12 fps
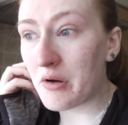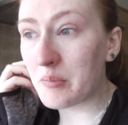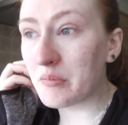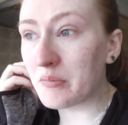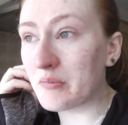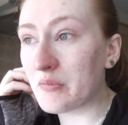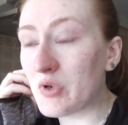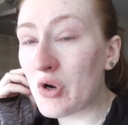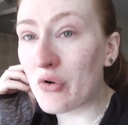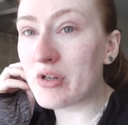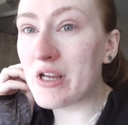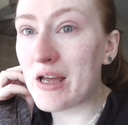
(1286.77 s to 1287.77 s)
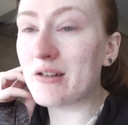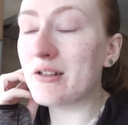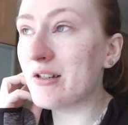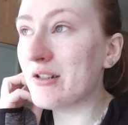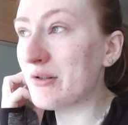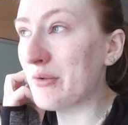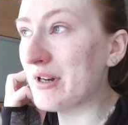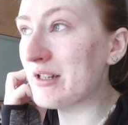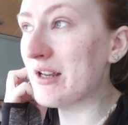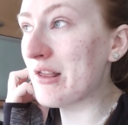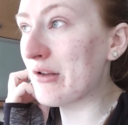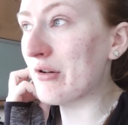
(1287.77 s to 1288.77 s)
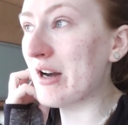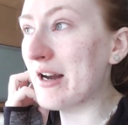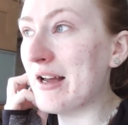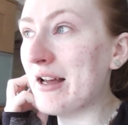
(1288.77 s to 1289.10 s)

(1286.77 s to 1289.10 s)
I'm not yet 23,